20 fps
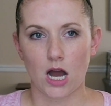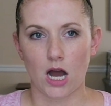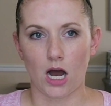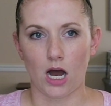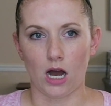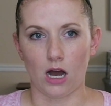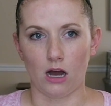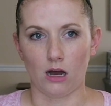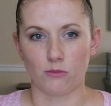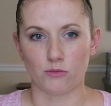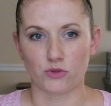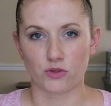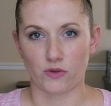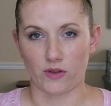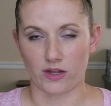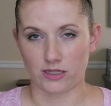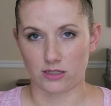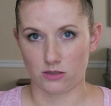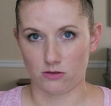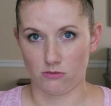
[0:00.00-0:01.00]
So
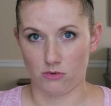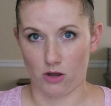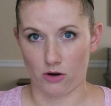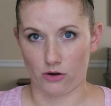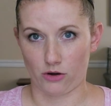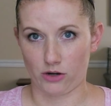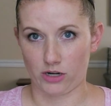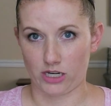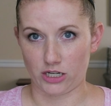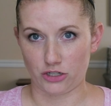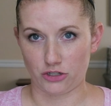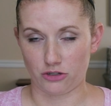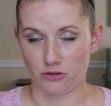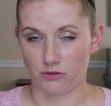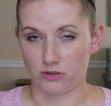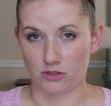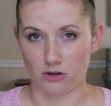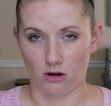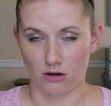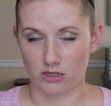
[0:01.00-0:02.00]
that's no longer an issue.
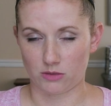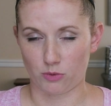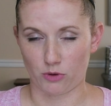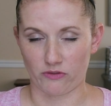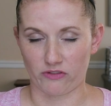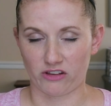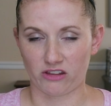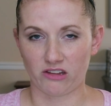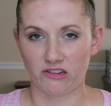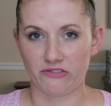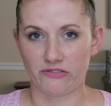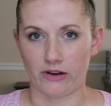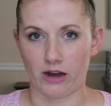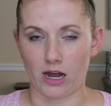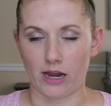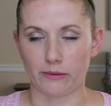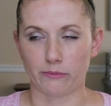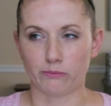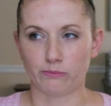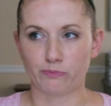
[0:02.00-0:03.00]
His heart's perfectly
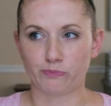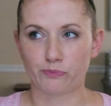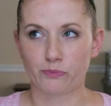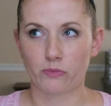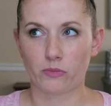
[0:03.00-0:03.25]
fine.